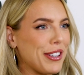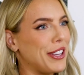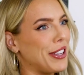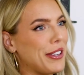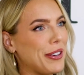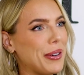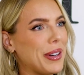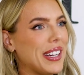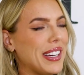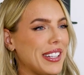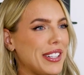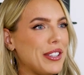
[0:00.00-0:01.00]
you
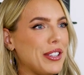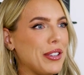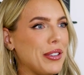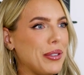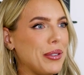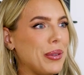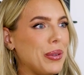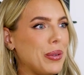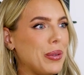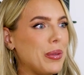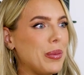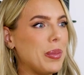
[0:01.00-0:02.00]

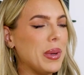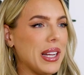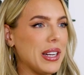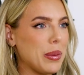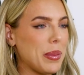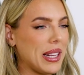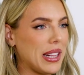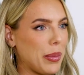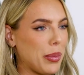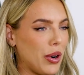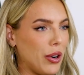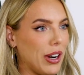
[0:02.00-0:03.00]
to begin to make
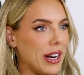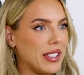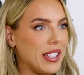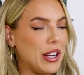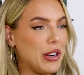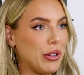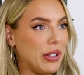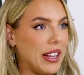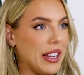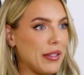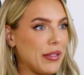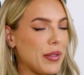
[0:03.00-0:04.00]
that progress in your
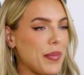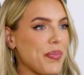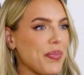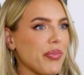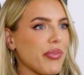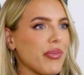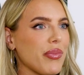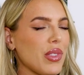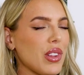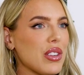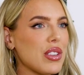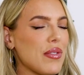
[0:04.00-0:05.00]
life.
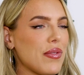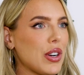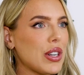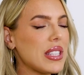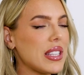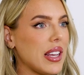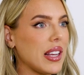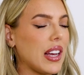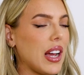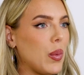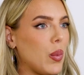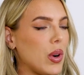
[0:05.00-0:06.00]
So the first thing
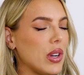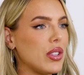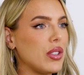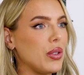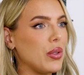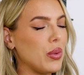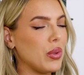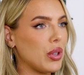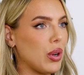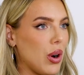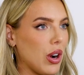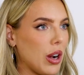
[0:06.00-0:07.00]
that I want to
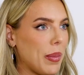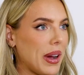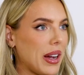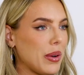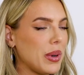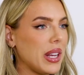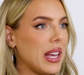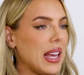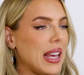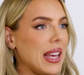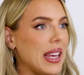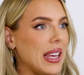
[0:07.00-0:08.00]
talk about
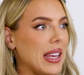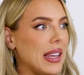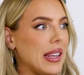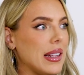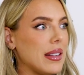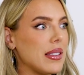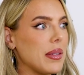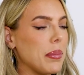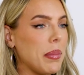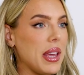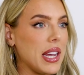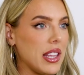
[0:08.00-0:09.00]
is
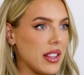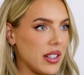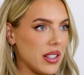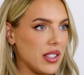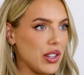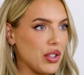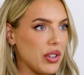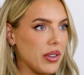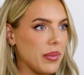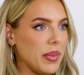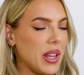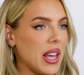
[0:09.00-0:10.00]
making the
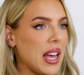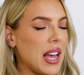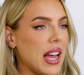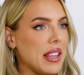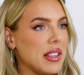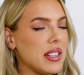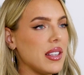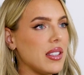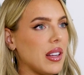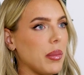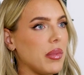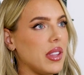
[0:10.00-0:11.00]
decision. And this is
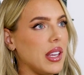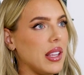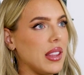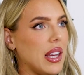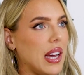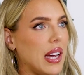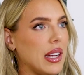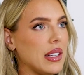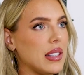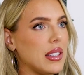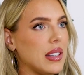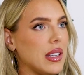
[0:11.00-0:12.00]
something
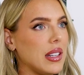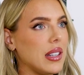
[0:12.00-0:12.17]
that